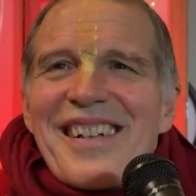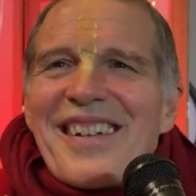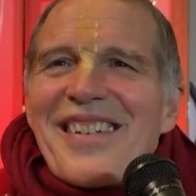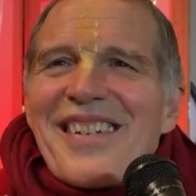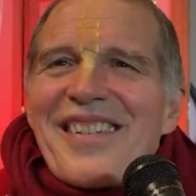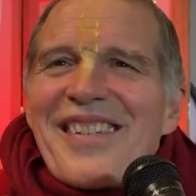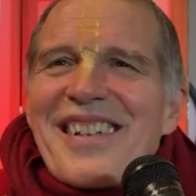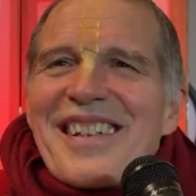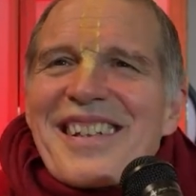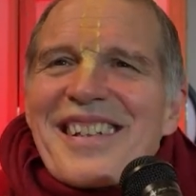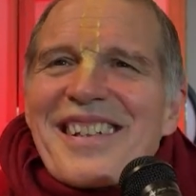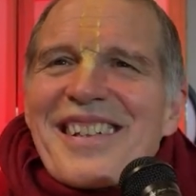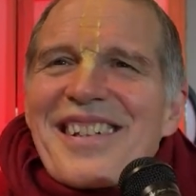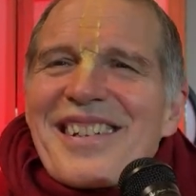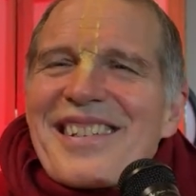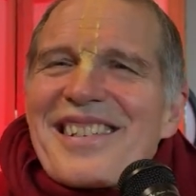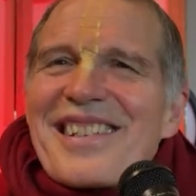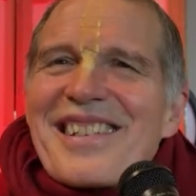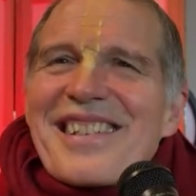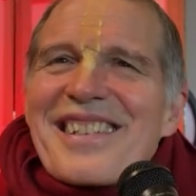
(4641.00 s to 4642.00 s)
with
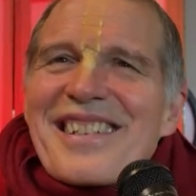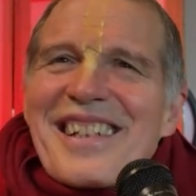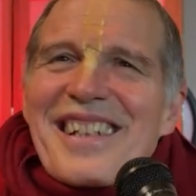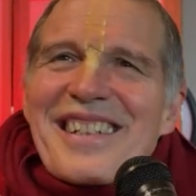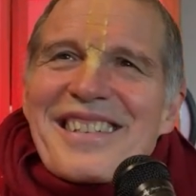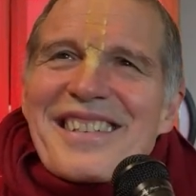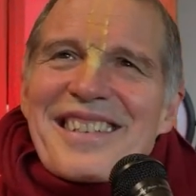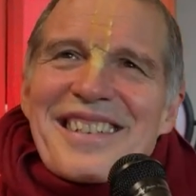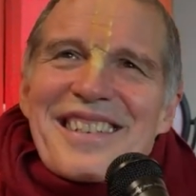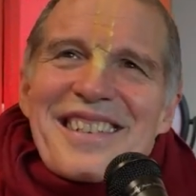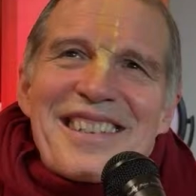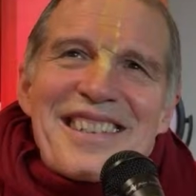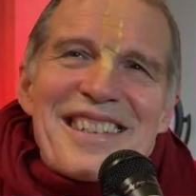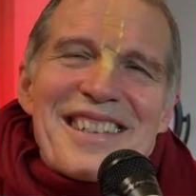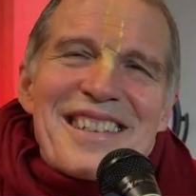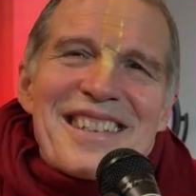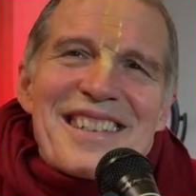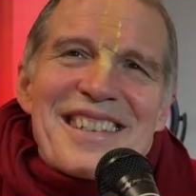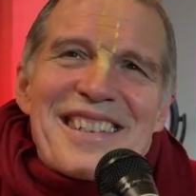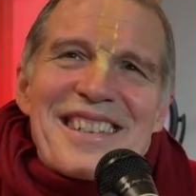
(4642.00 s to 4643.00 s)
consciousness. Good,
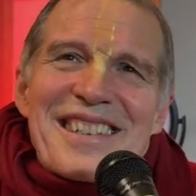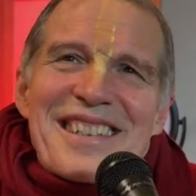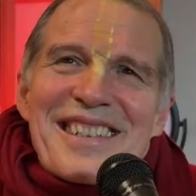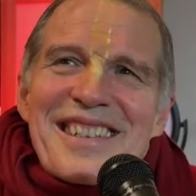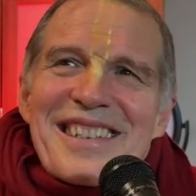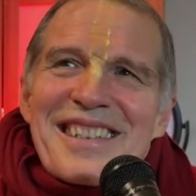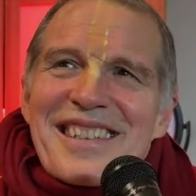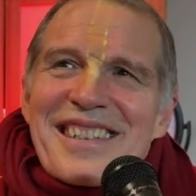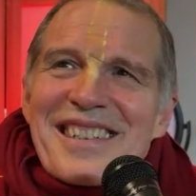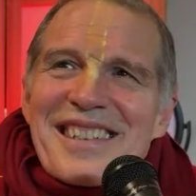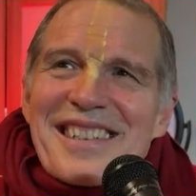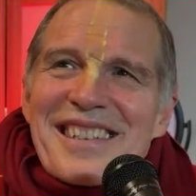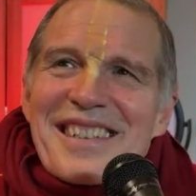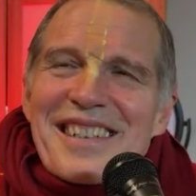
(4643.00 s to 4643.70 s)
good, good.